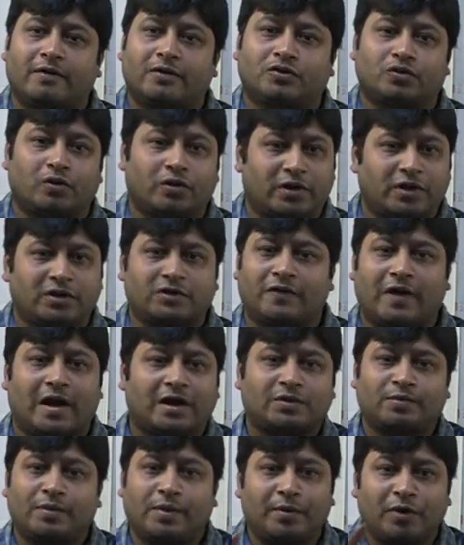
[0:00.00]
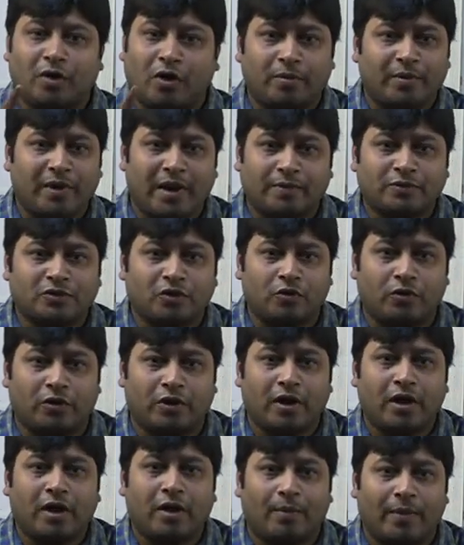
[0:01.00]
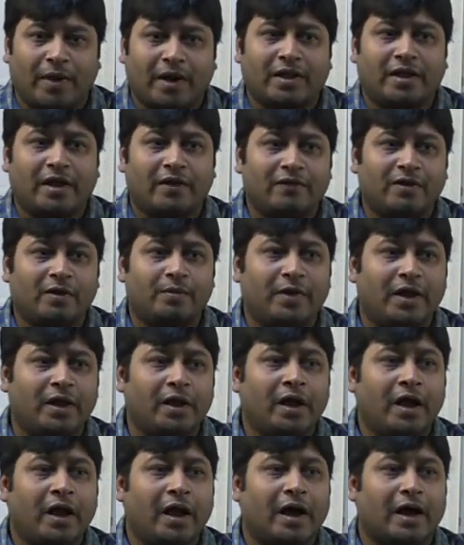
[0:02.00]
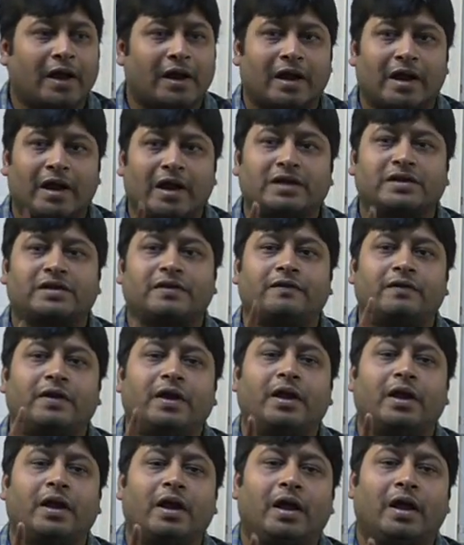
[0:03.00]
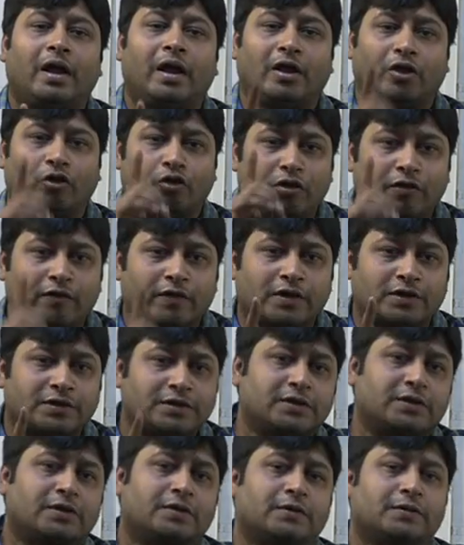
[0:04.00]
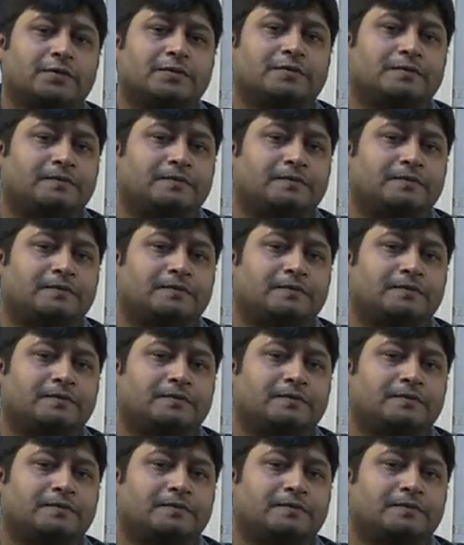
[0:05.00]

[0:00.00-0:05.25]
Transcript: So these facts may not be absolute, but they will be relatively universal.